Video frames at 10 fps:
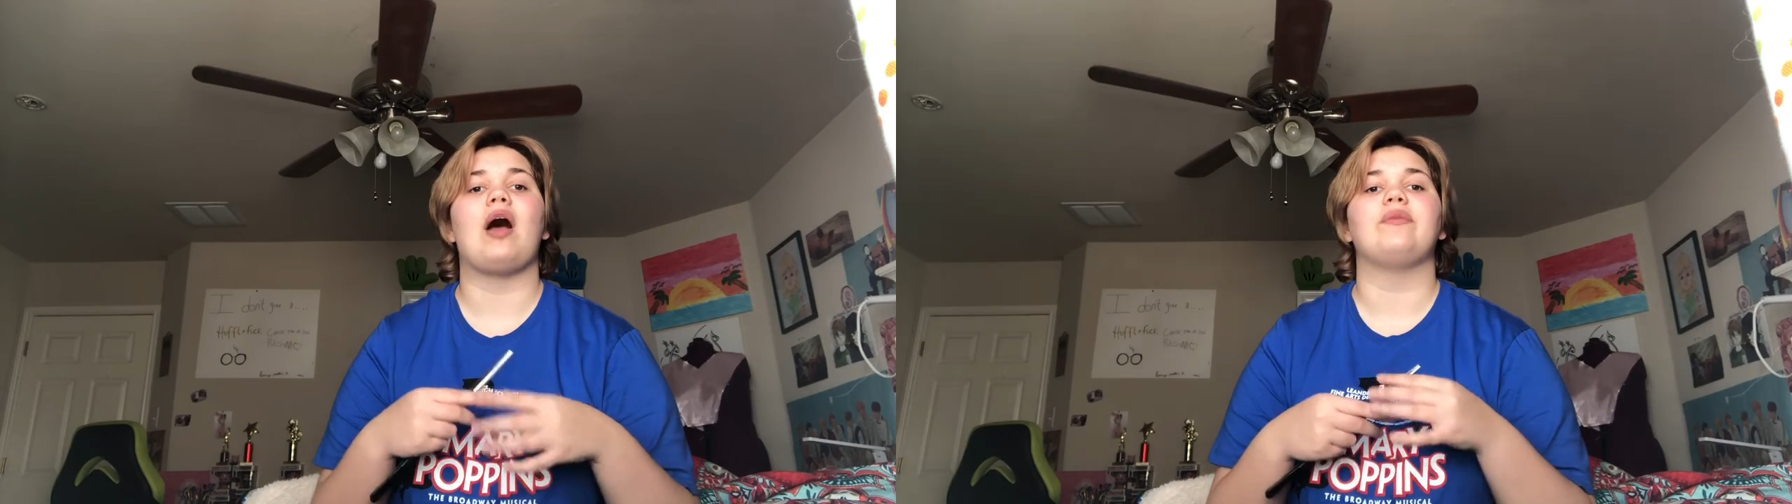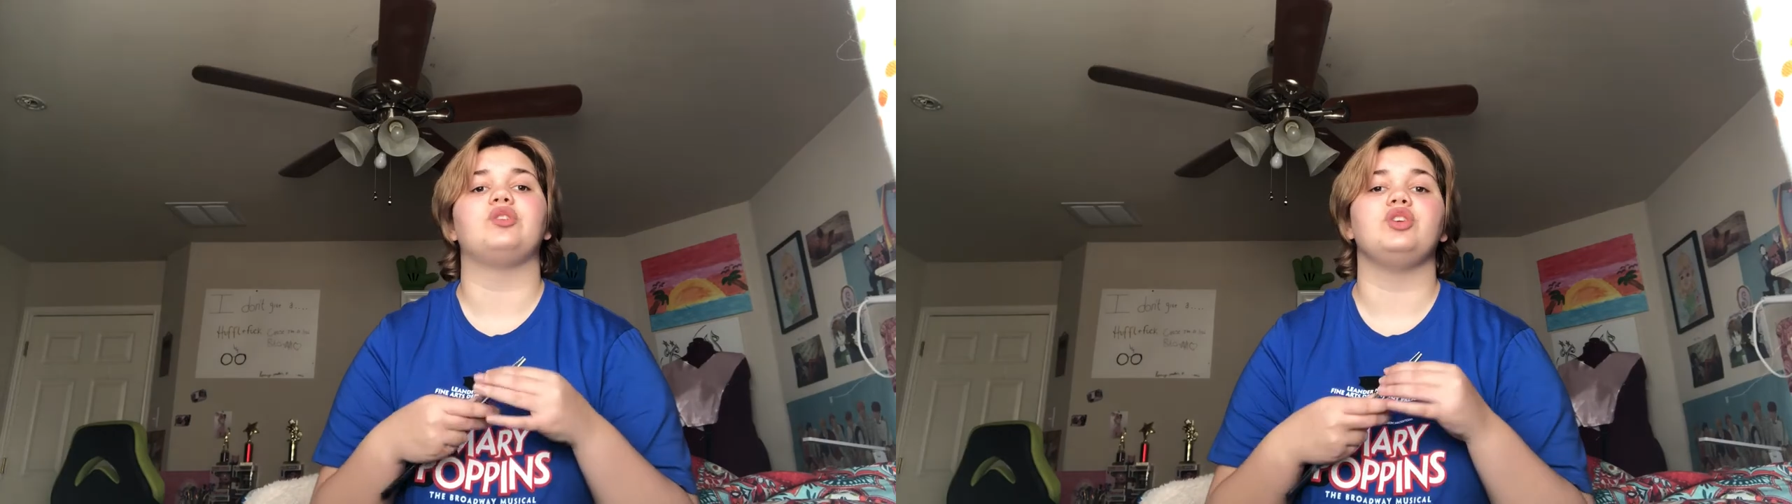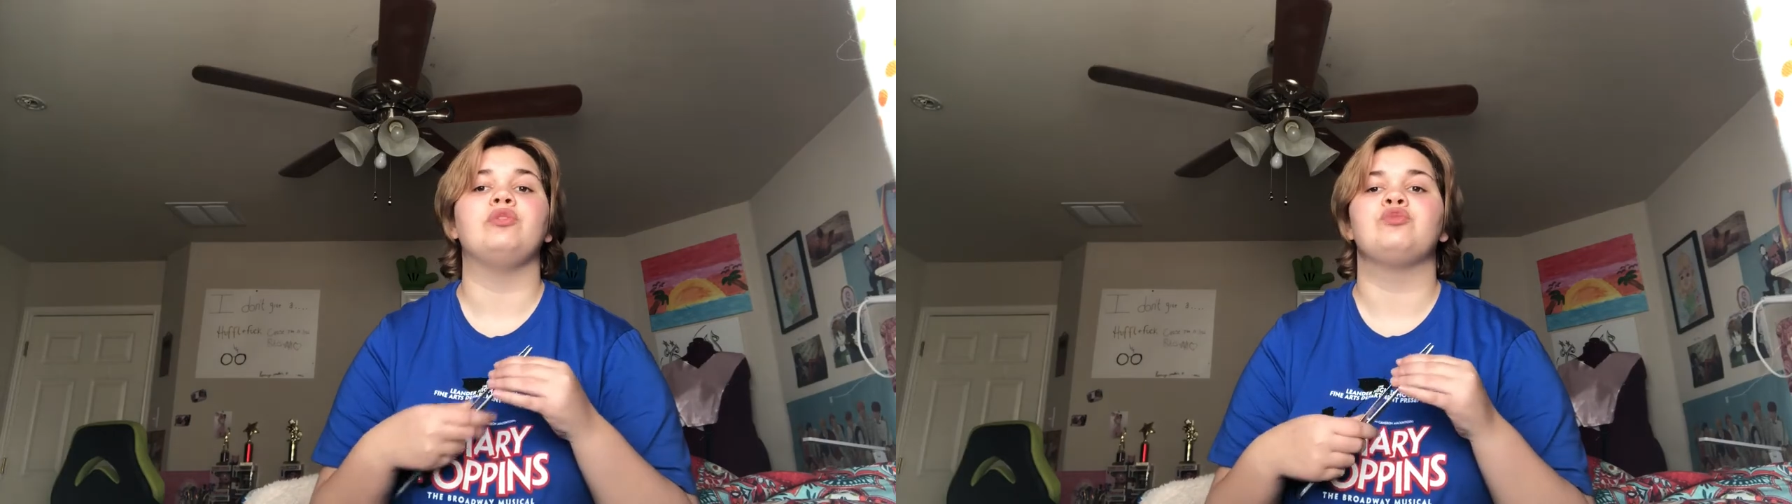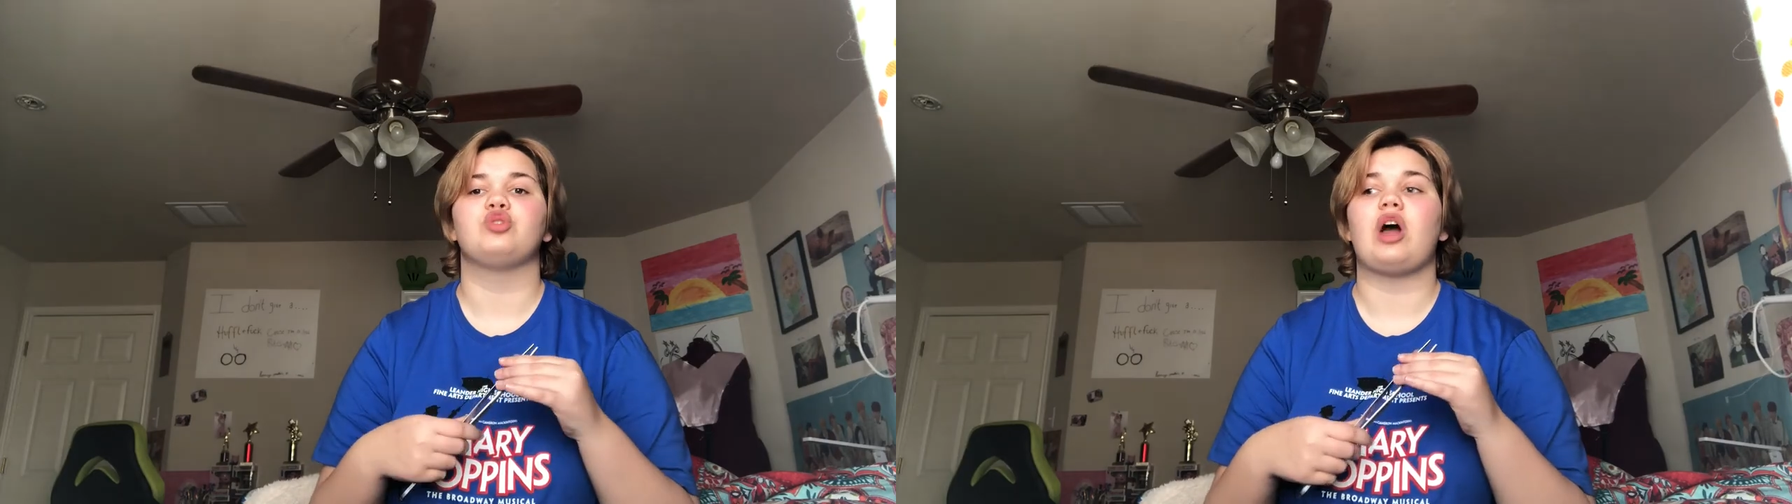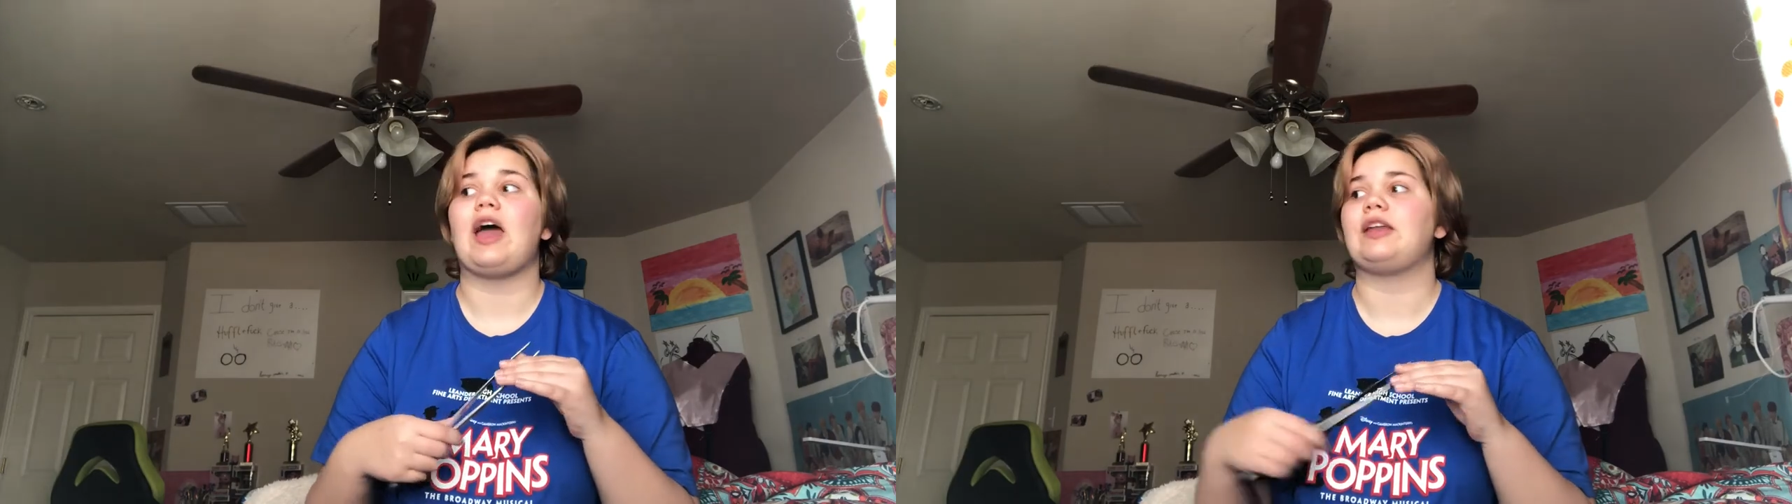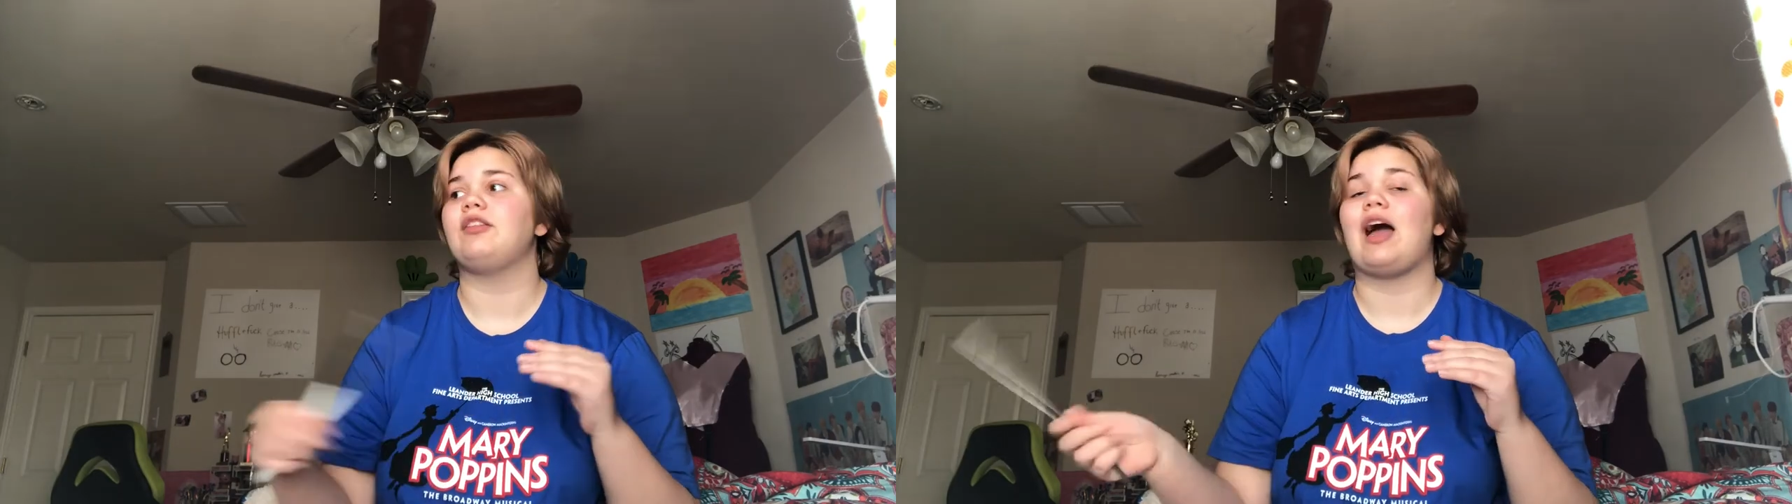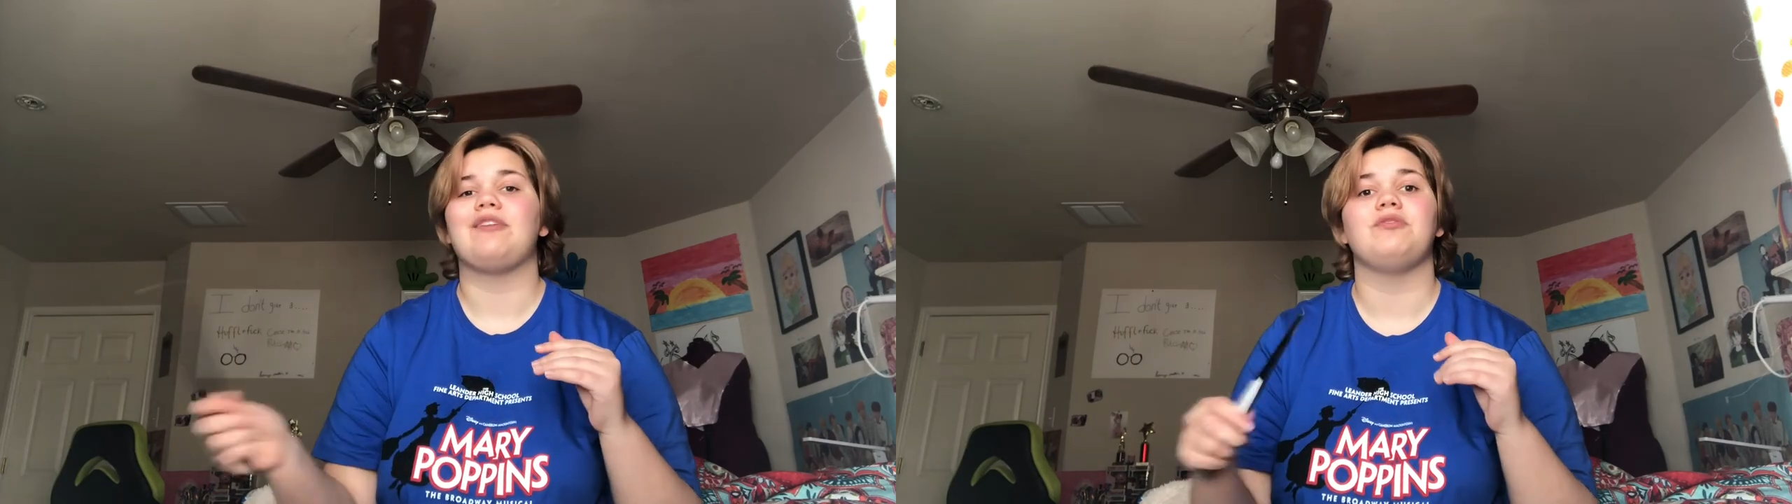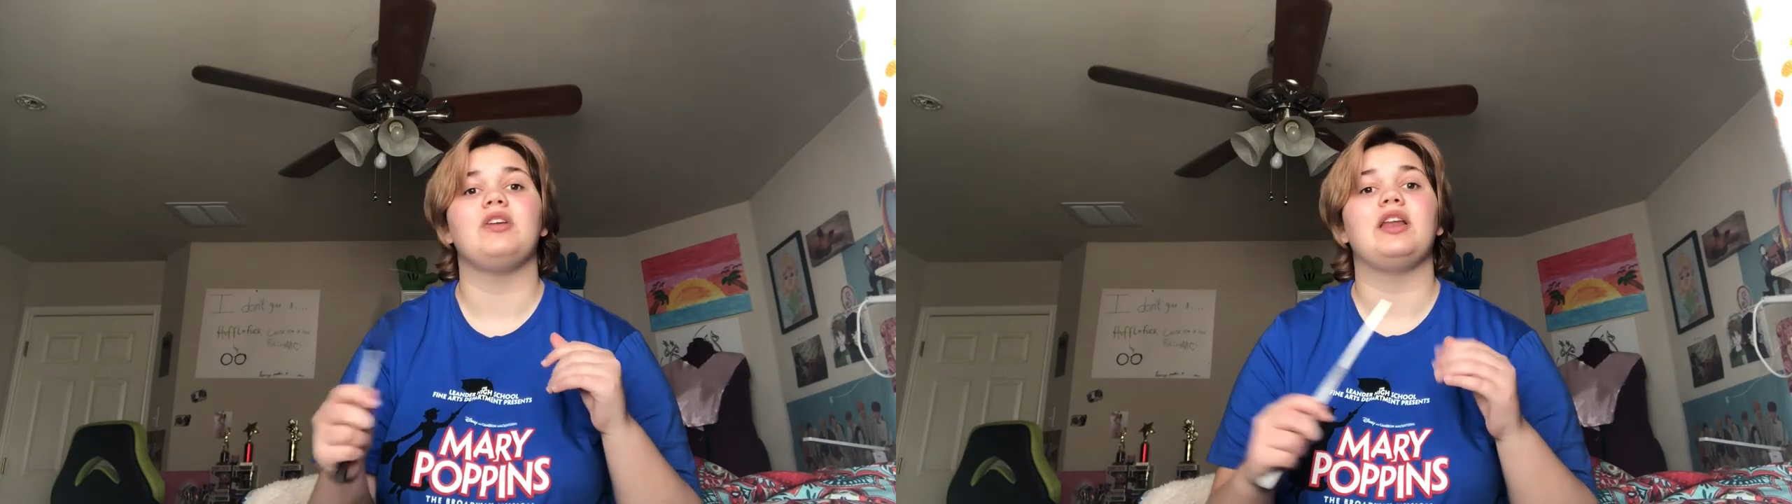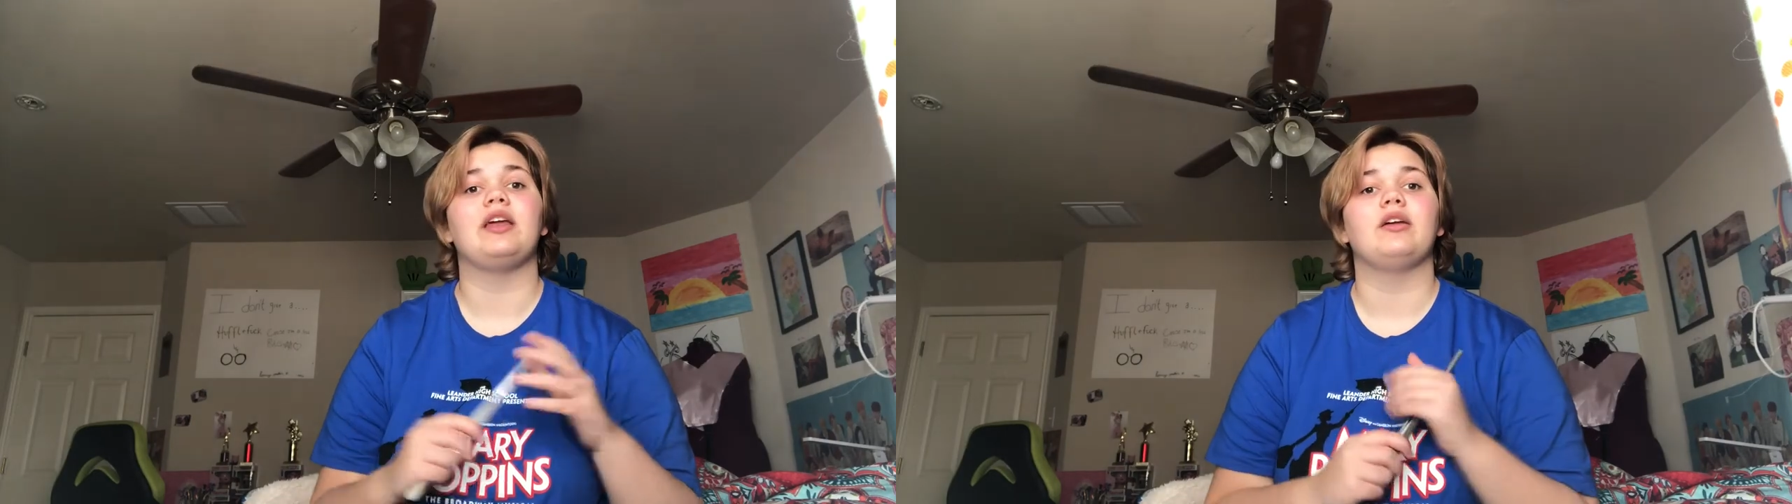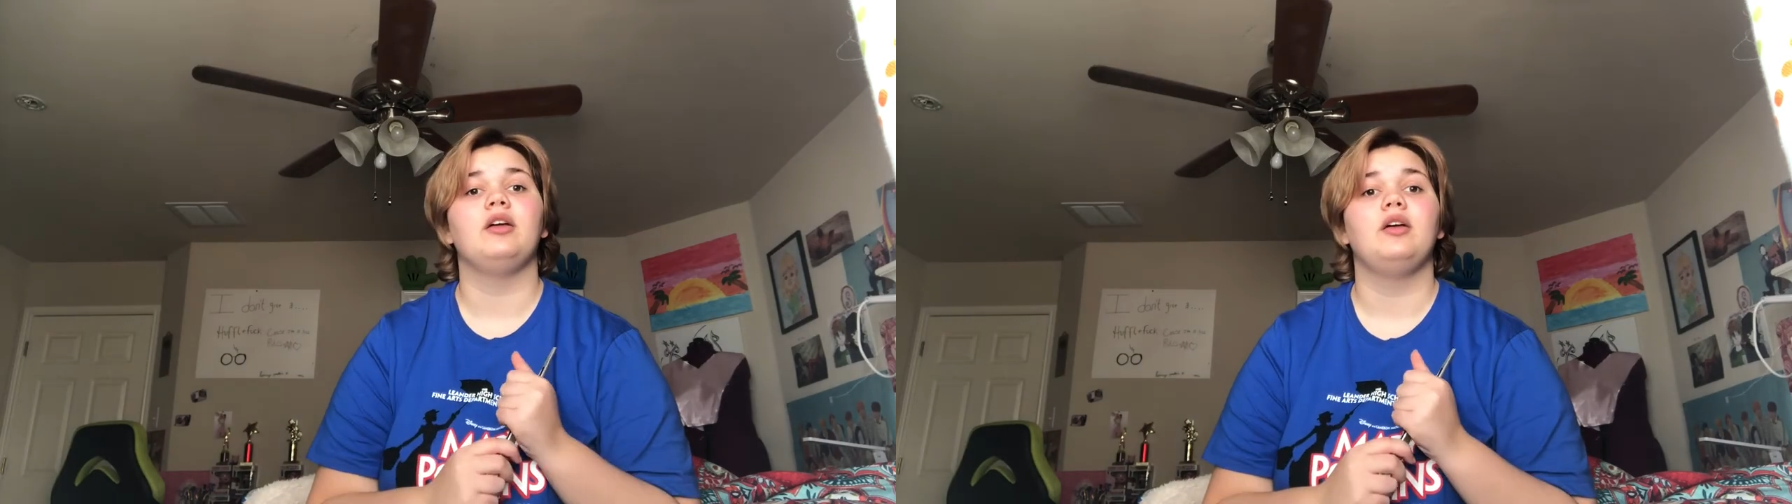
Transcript: after you've tried live feeding.